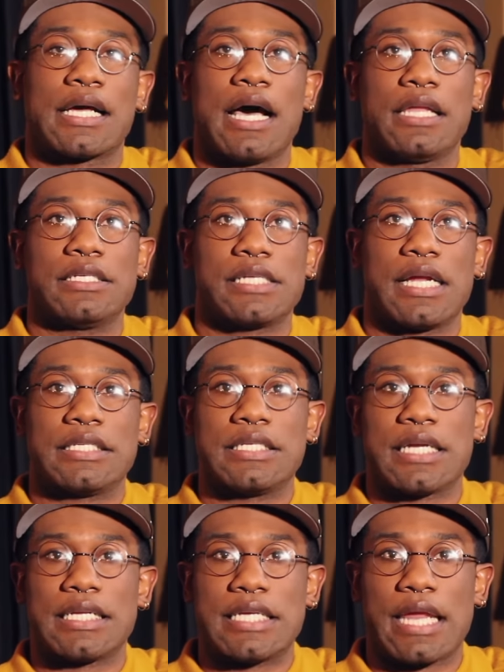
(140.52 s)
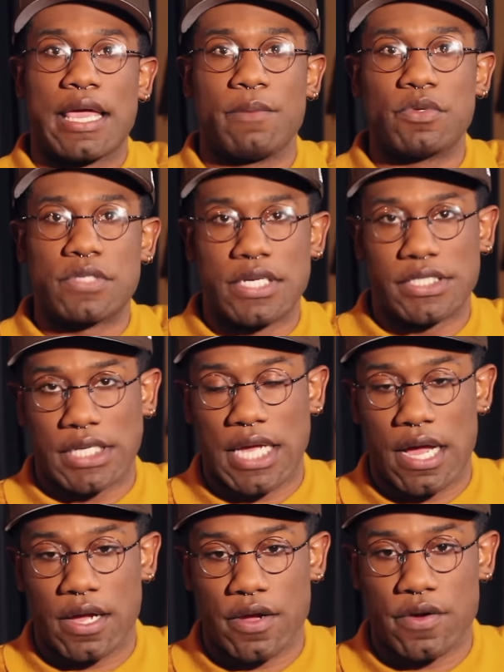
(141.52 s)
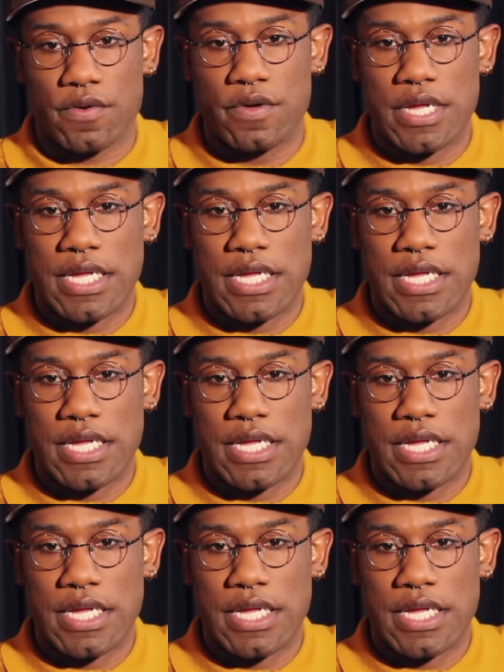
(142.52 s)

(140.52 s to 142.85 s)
college that I did Hamilton in Chicago.